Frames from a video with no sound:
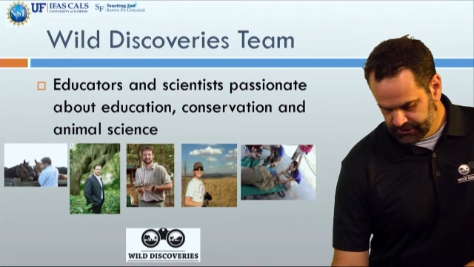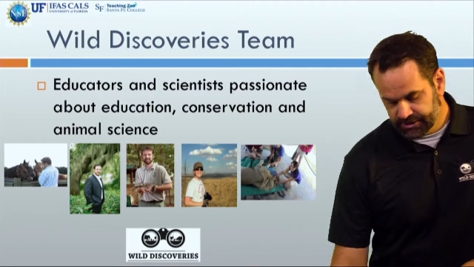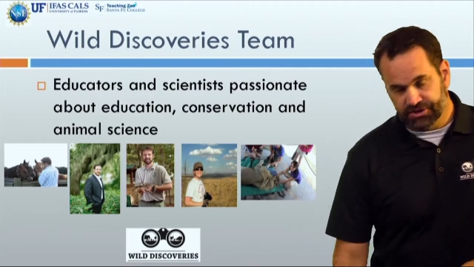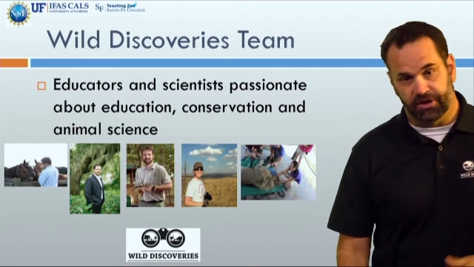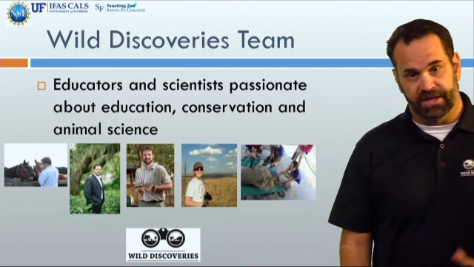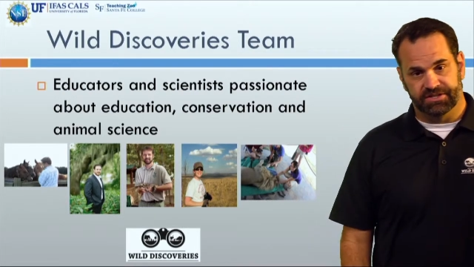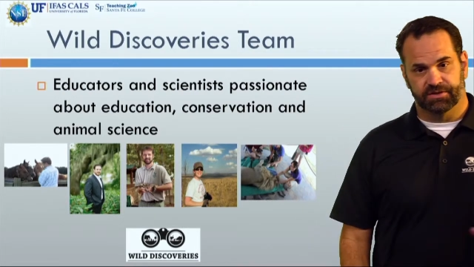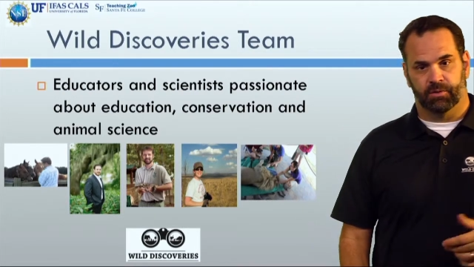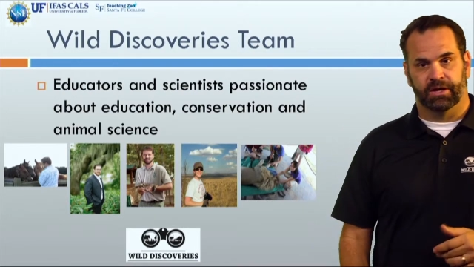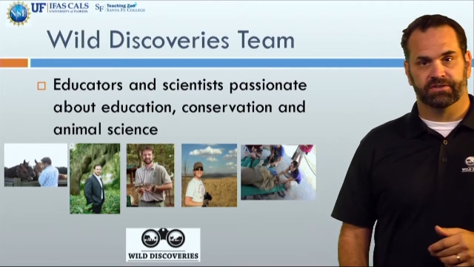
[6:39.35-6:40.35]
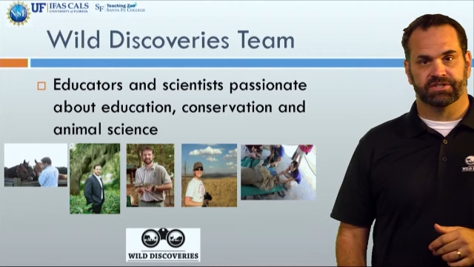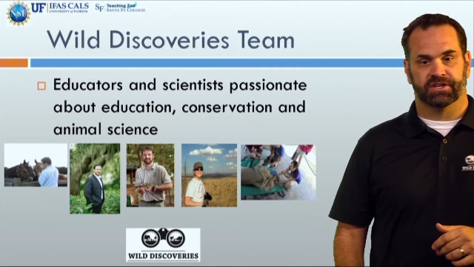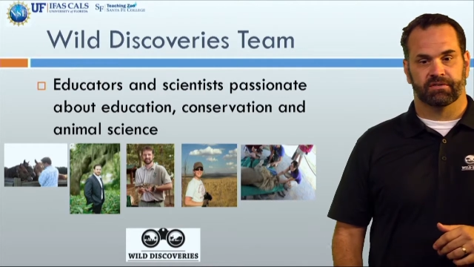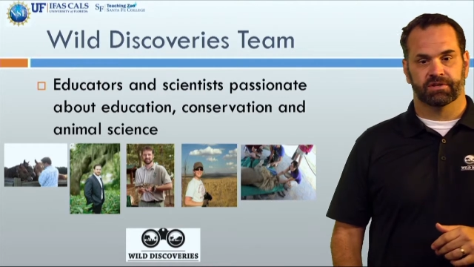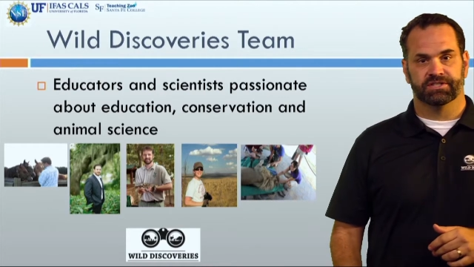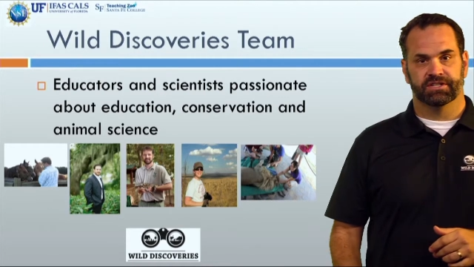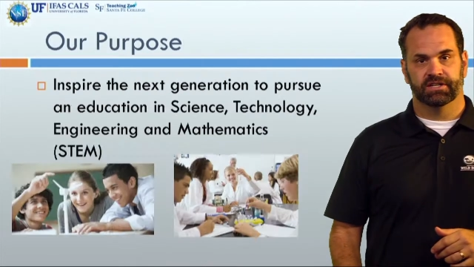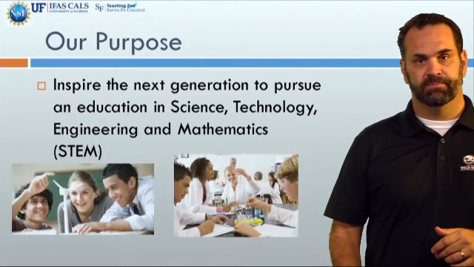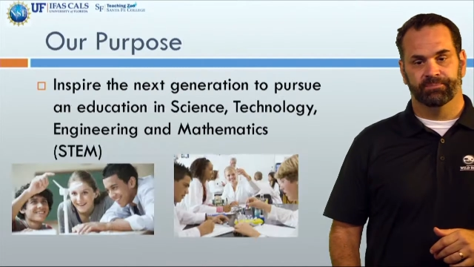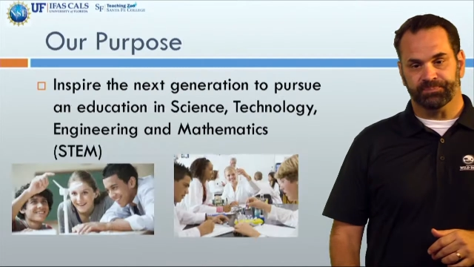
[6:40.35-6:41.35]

So that's the Wild Discoveries team.